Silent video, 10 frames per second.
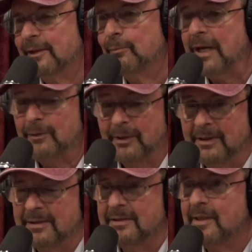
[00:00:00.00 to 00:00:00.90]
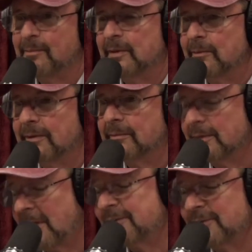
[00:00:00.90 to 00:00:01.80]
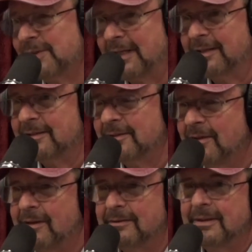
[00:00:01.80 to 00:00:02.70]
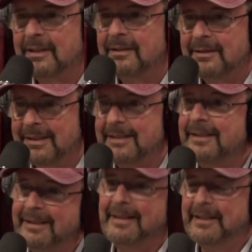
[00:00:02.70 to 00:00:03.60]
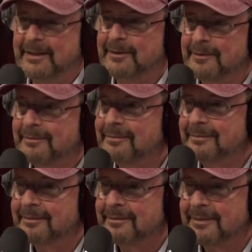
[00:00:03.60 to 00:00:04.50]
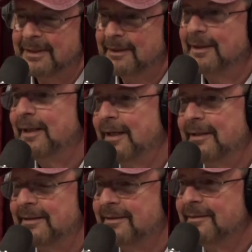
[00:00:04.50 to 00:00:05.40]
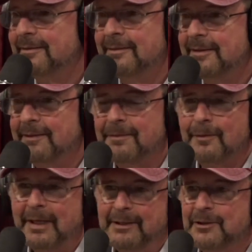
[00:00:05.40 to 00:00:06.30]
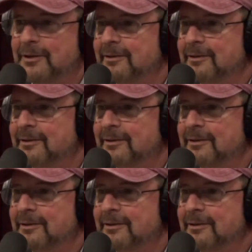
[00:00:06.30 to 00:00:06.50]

And by the way, this is something we're, we're also studying. It's called DDE, the differential